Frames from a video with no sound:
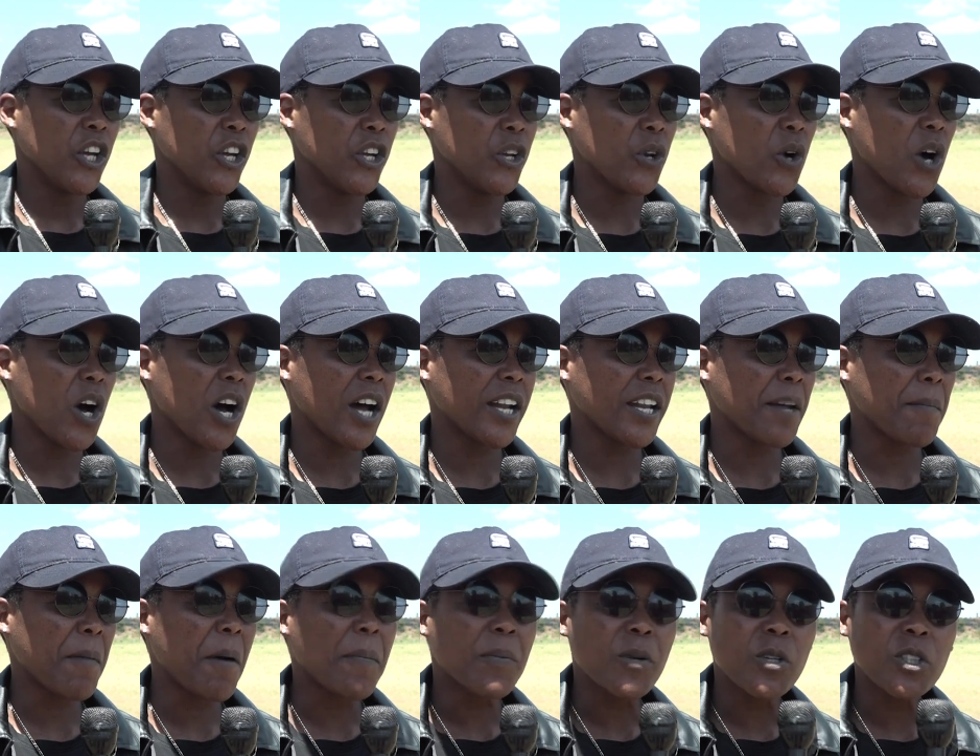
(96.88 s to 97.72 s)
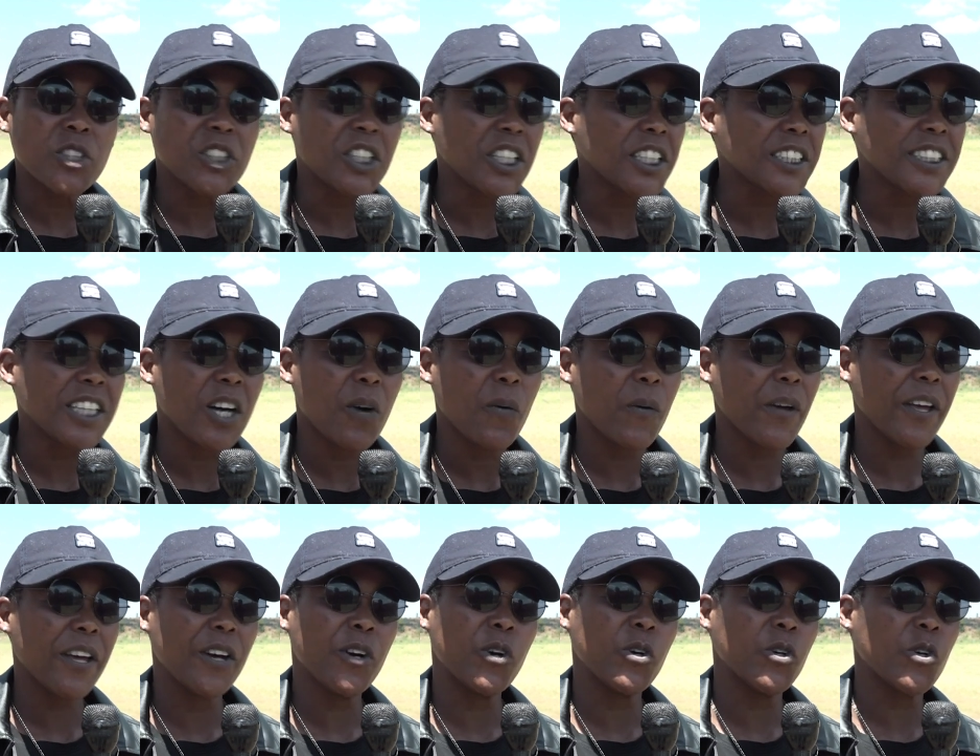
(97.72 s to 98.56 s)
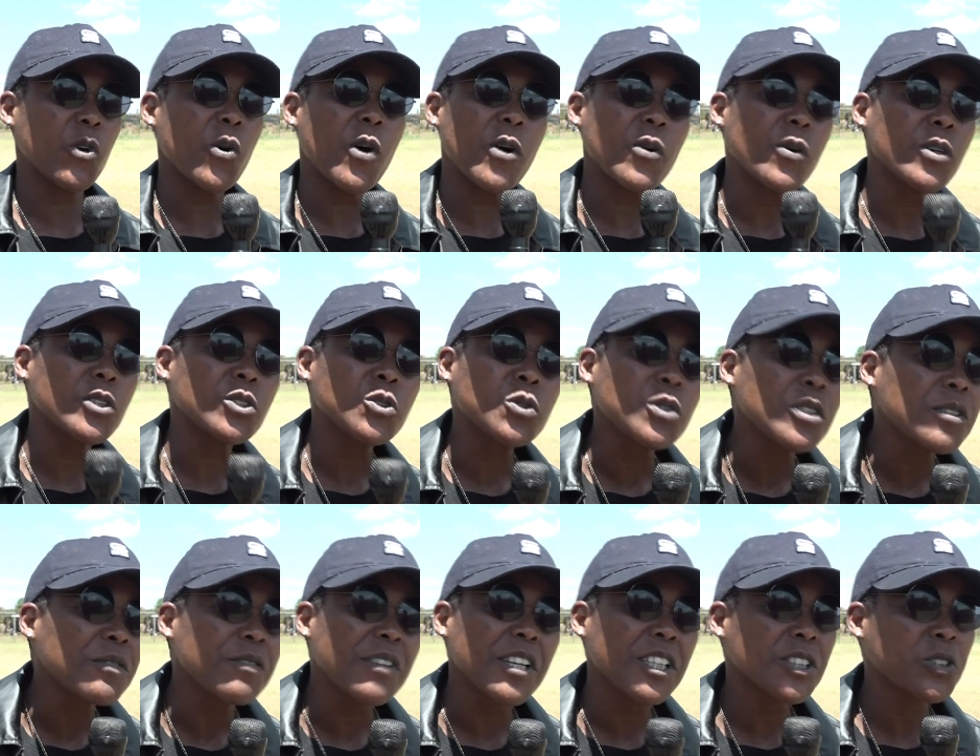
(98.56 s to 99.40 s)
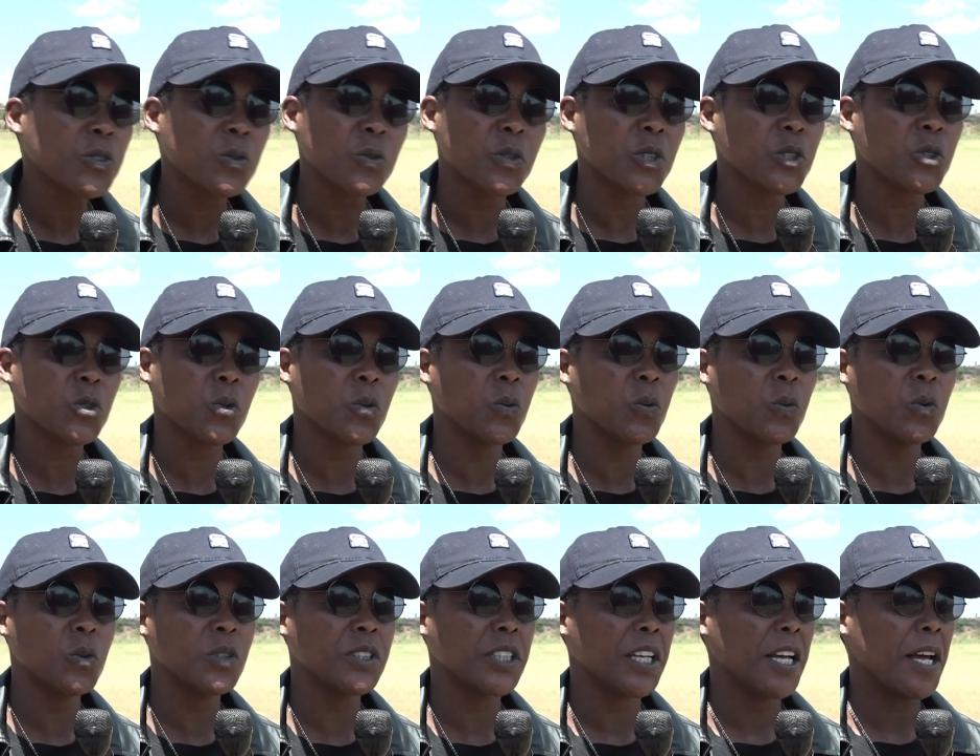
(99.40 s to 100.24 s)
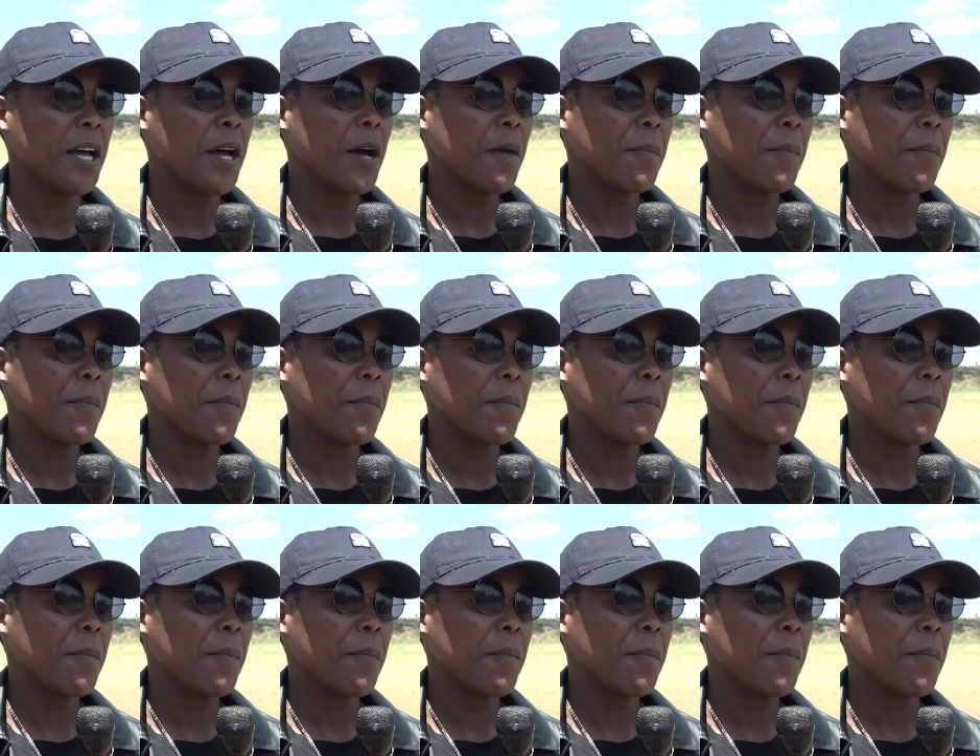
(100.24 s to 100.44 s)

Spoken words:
you know, and I'm a project aware, no one wants to invest to the schools.